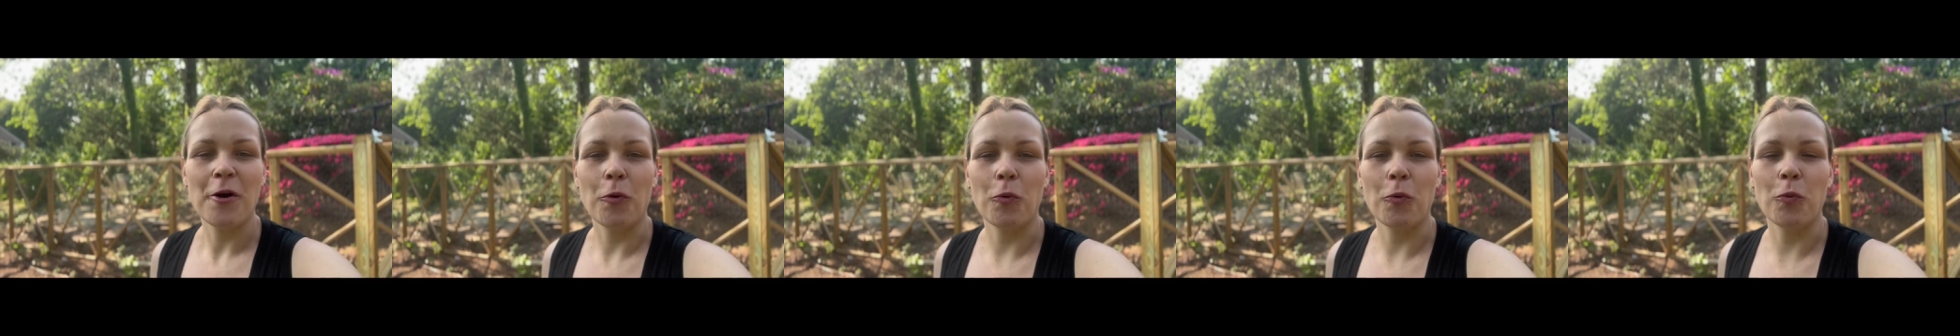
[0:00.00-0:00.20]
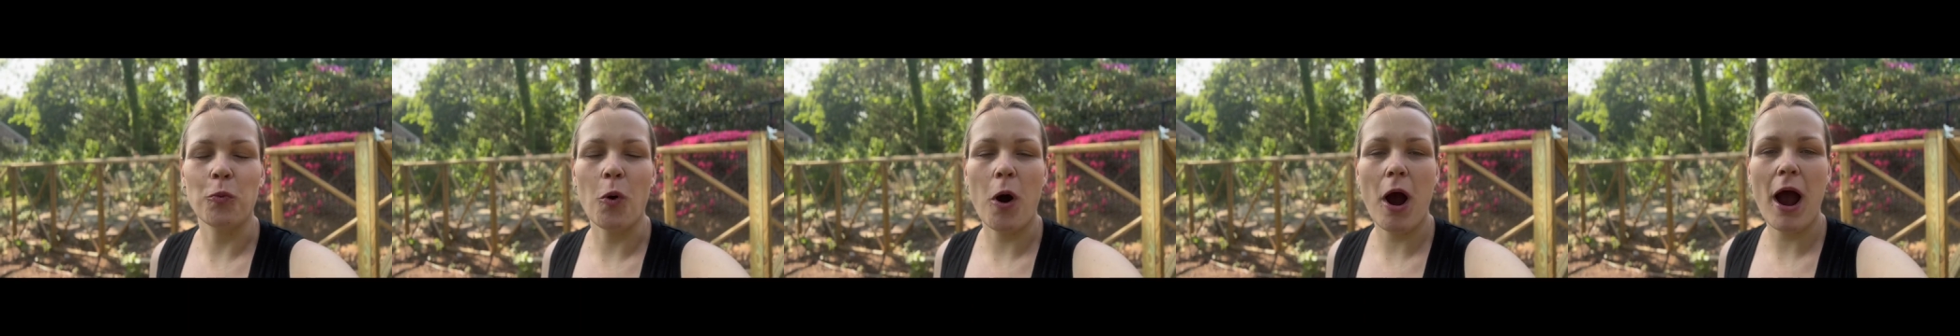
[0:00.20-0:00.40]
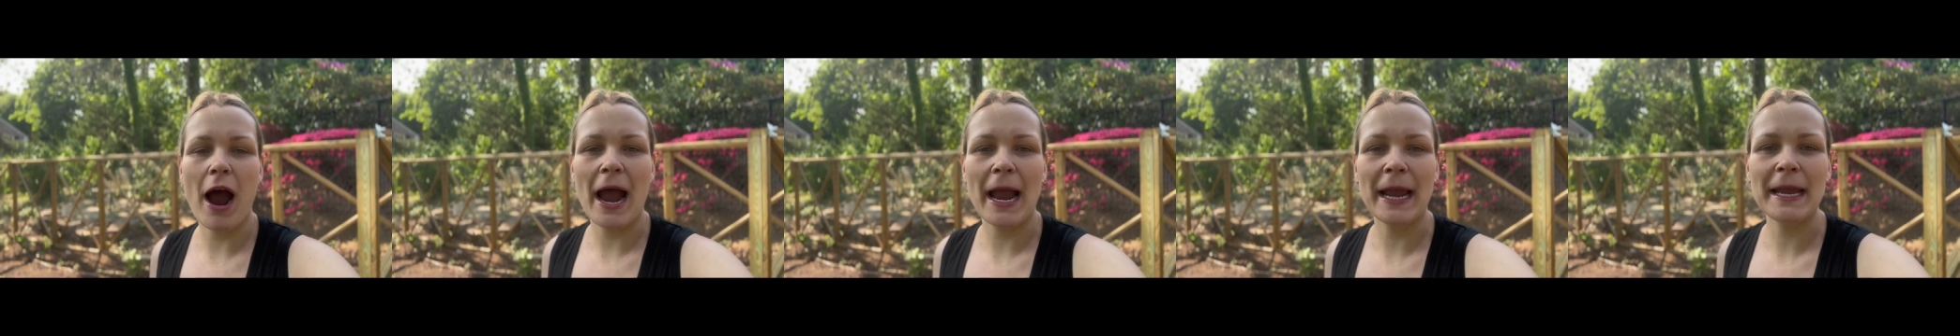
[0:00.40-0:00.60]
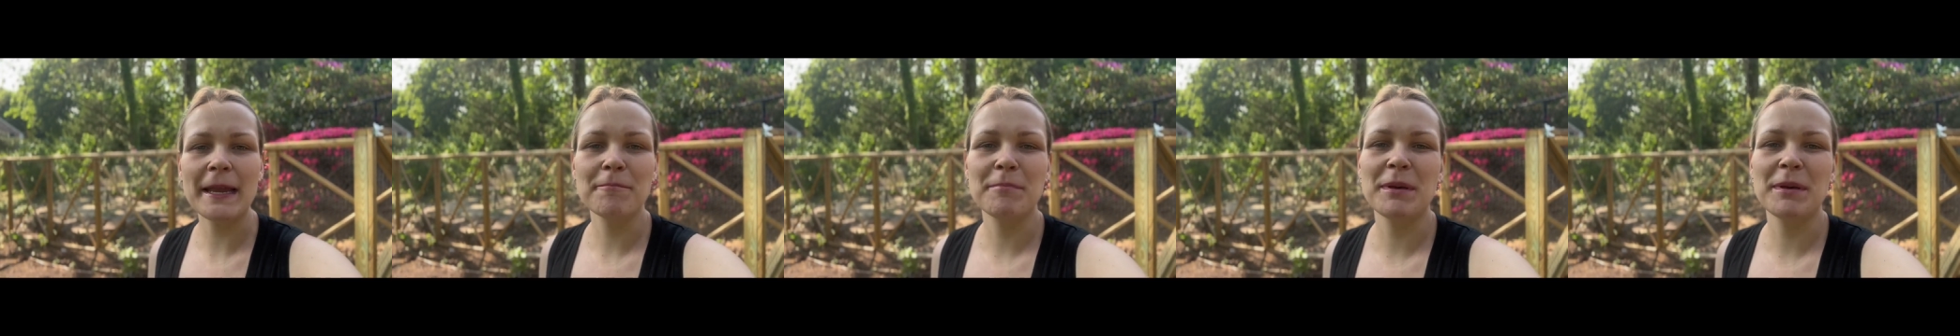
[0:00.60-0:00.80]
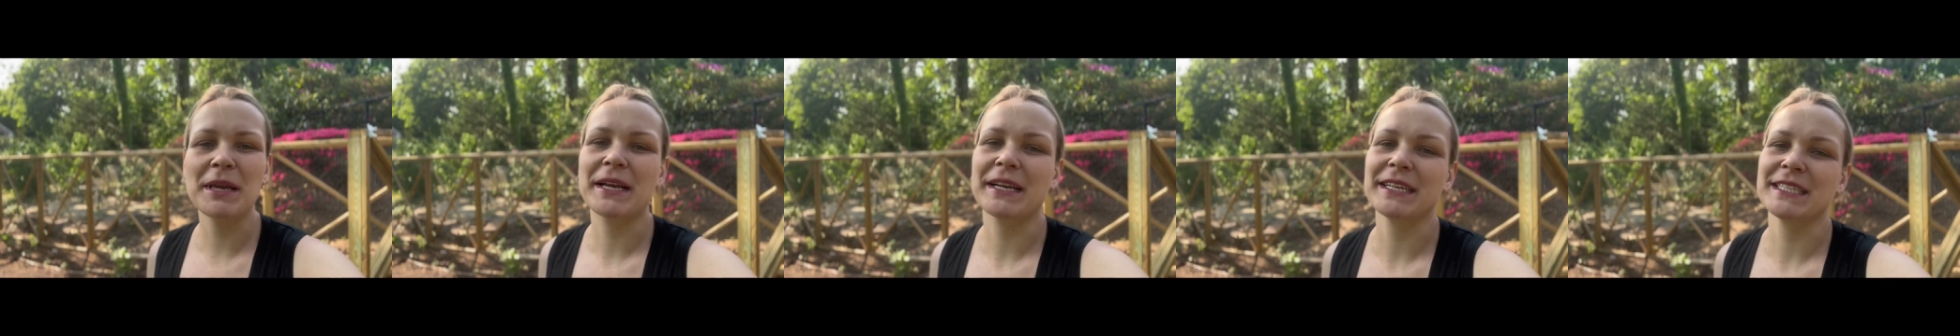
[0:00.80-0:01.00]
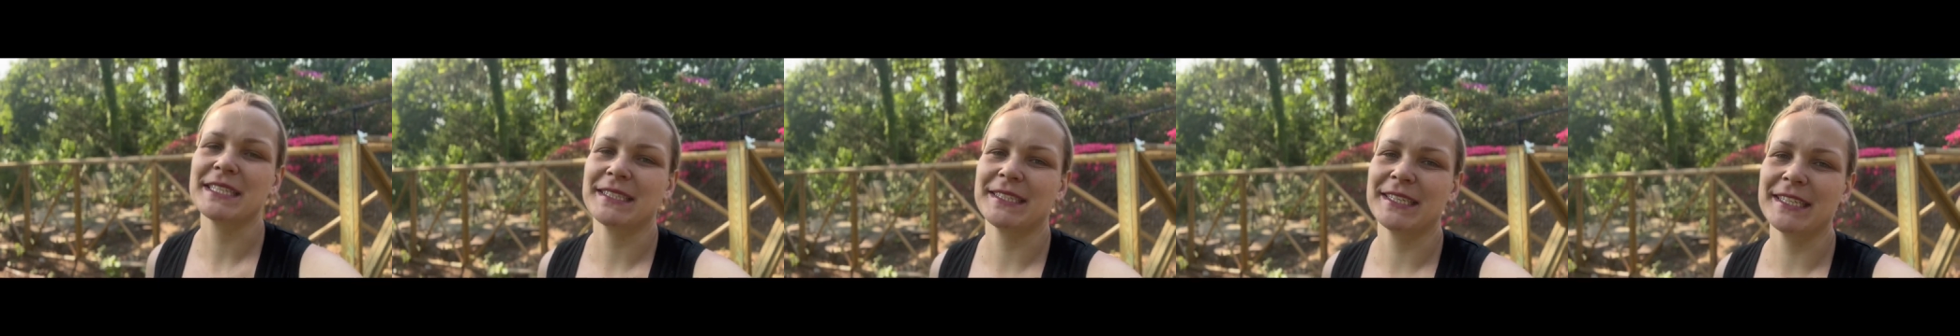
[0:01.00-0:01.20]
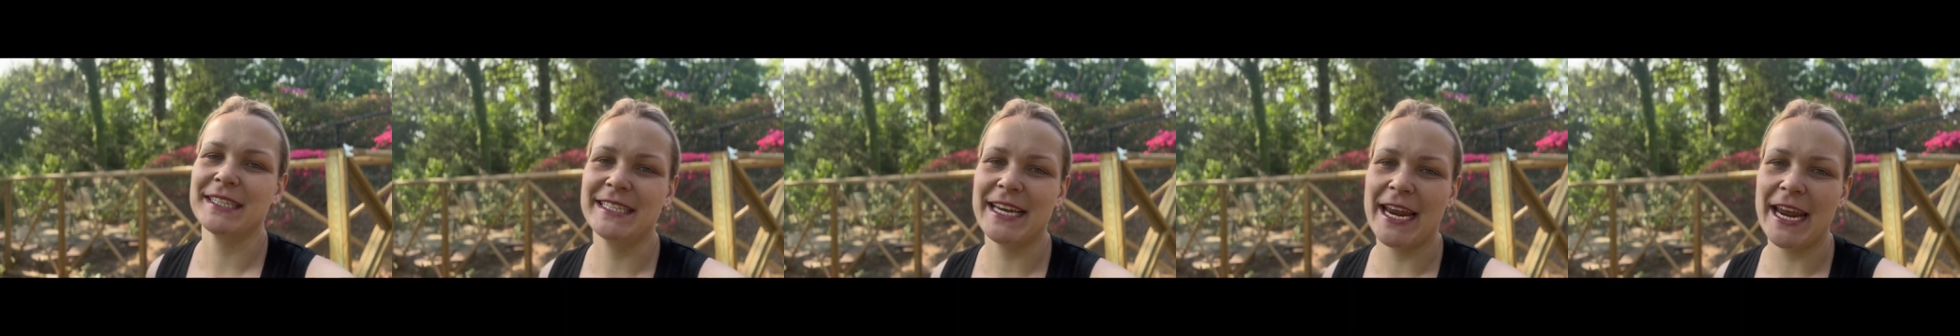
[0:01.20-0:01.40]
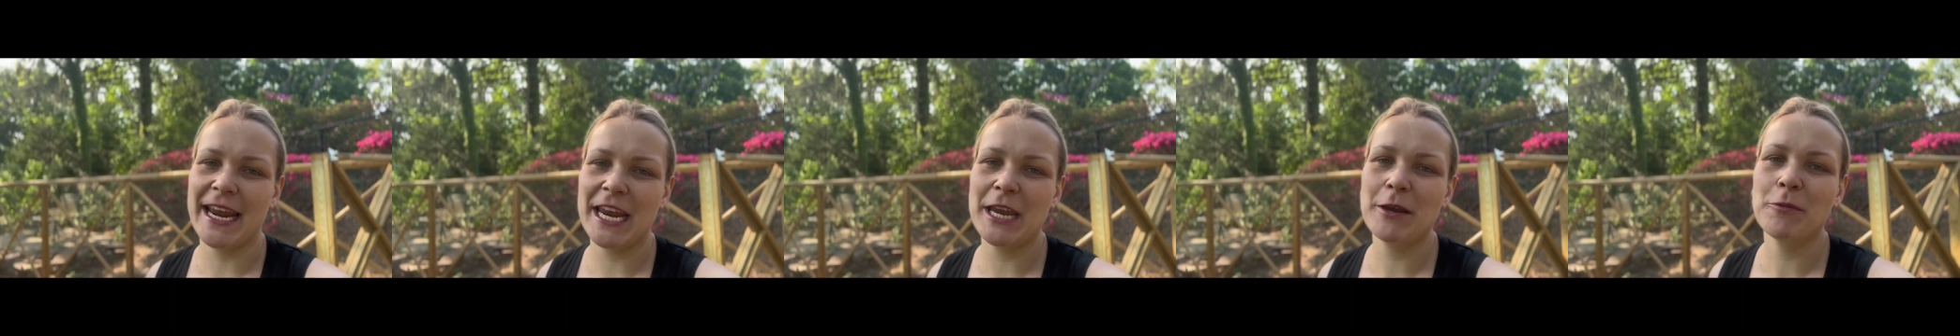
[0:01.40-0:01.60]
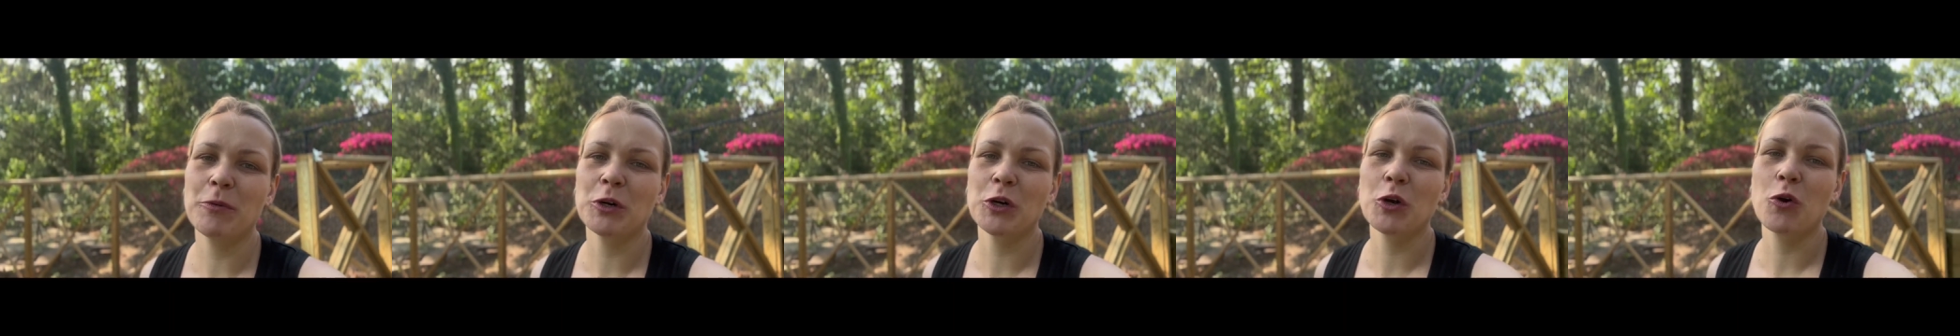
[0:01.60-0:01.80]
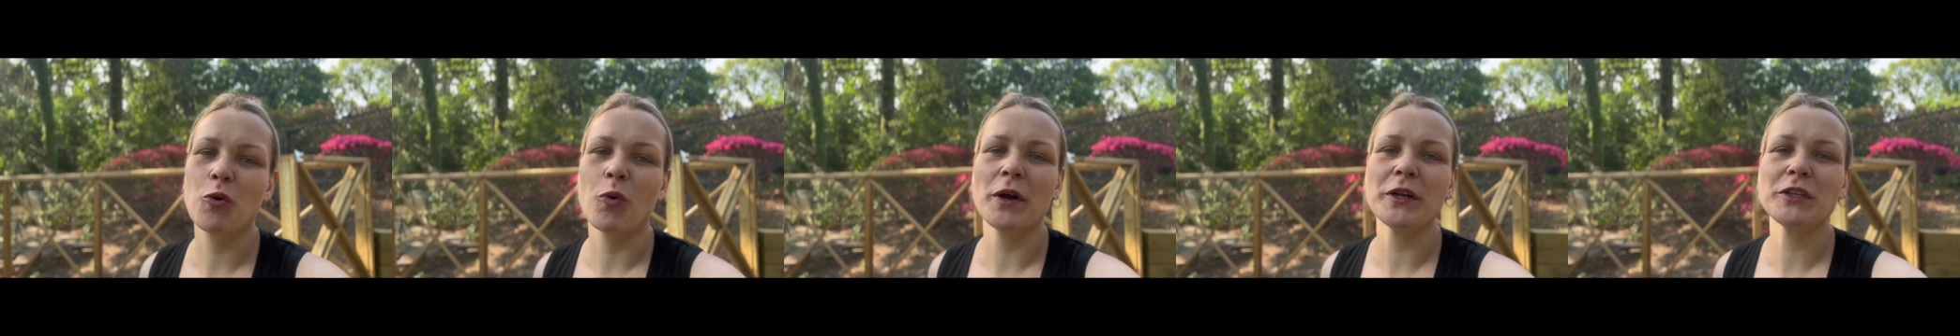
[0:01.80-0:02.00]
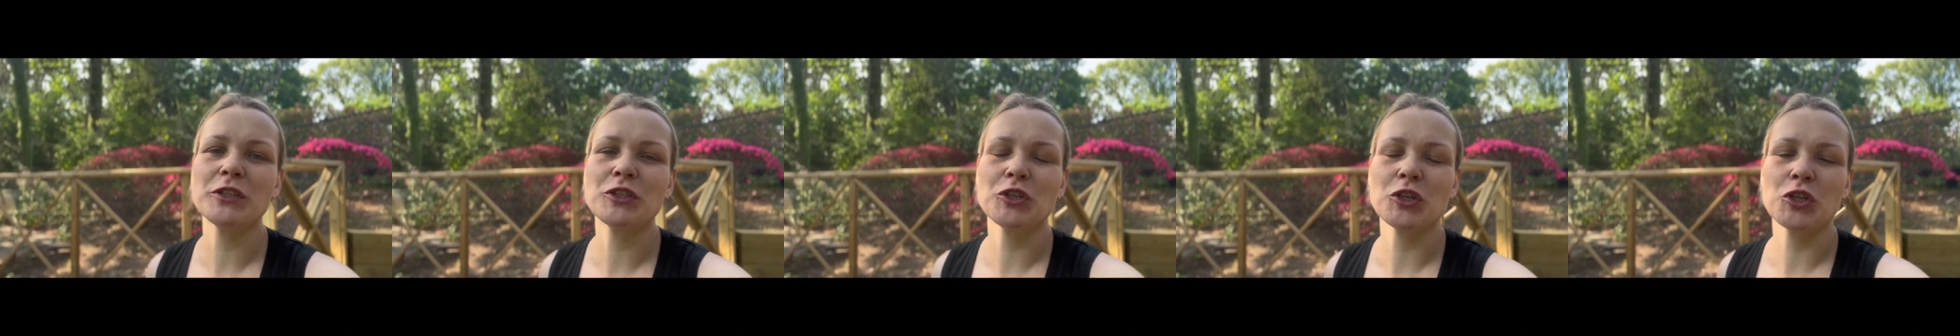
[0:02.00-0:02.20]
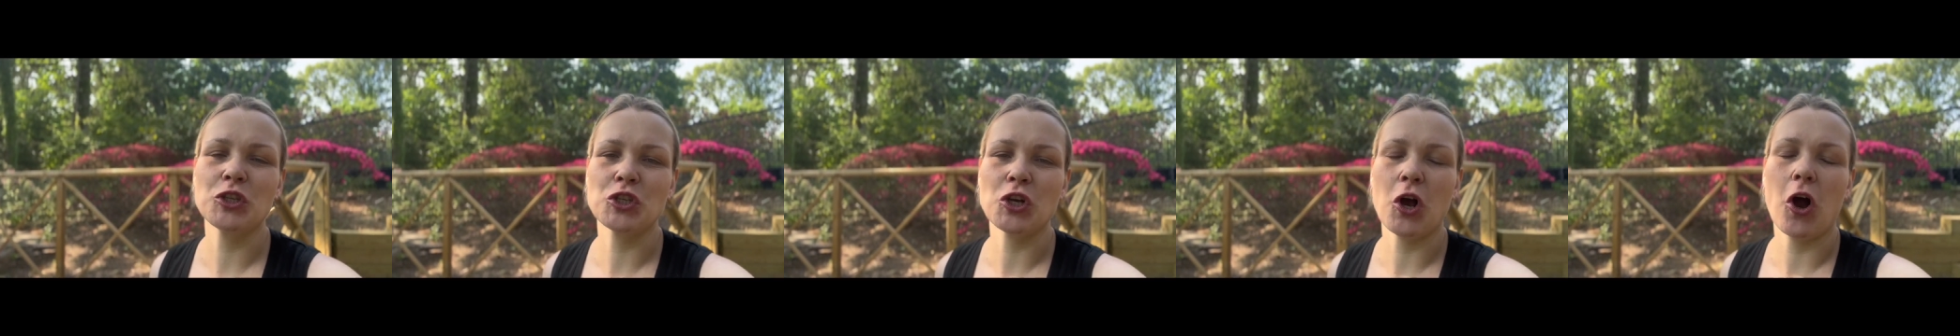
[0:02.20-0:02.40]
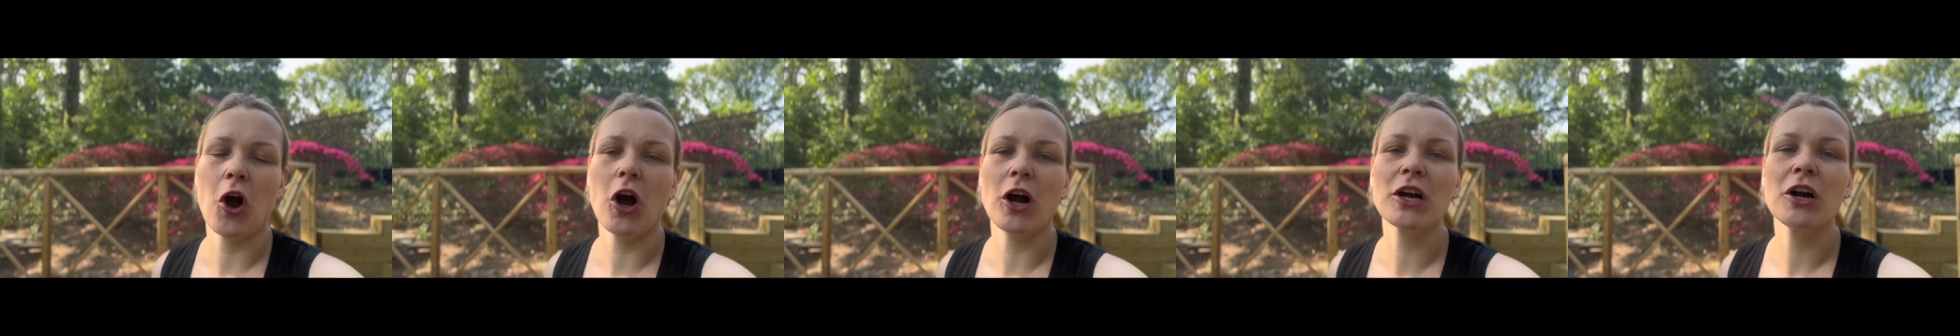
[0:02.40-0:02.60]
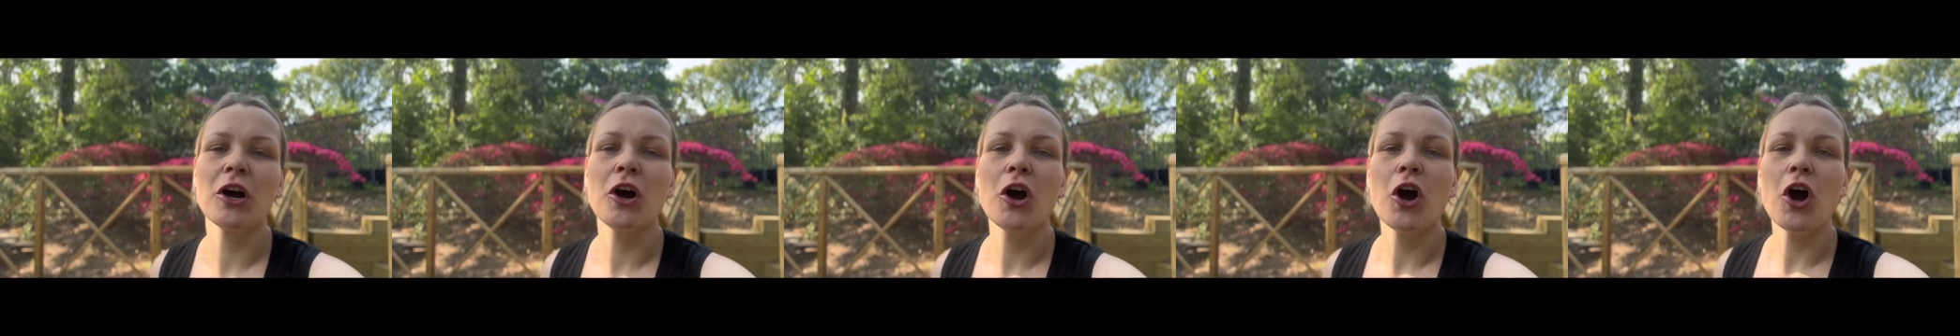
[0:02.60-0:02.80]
Why? Because today we're going to talk